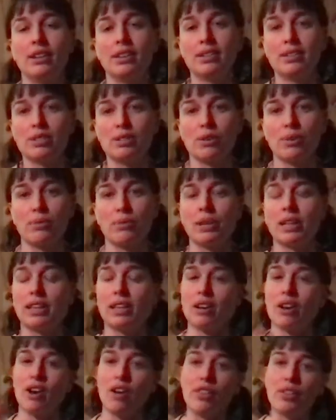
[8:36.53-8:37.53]
So
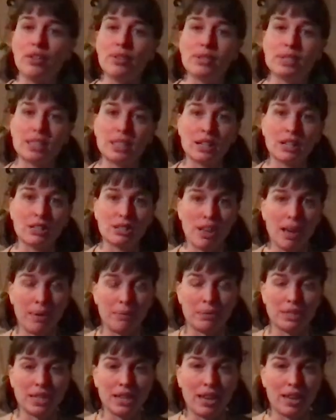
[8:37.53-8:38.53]
really all those things come
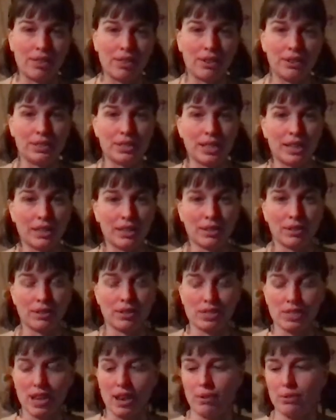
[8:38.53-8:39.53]
together to get that
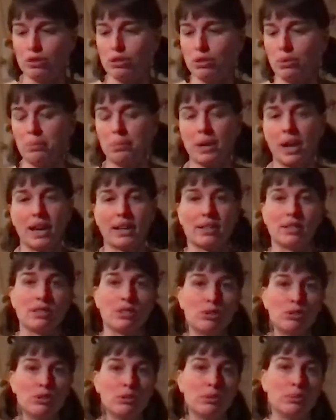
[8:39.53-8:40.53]
sound. So practice
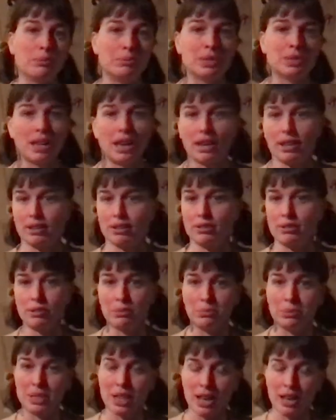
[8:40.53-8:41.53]
doom, tek,
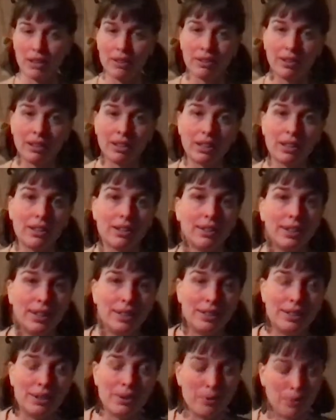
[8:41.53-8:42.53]
doom, tek.
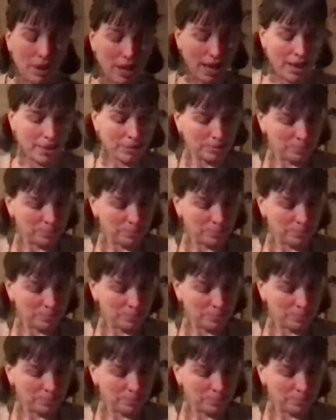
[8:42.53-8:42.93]
Okay.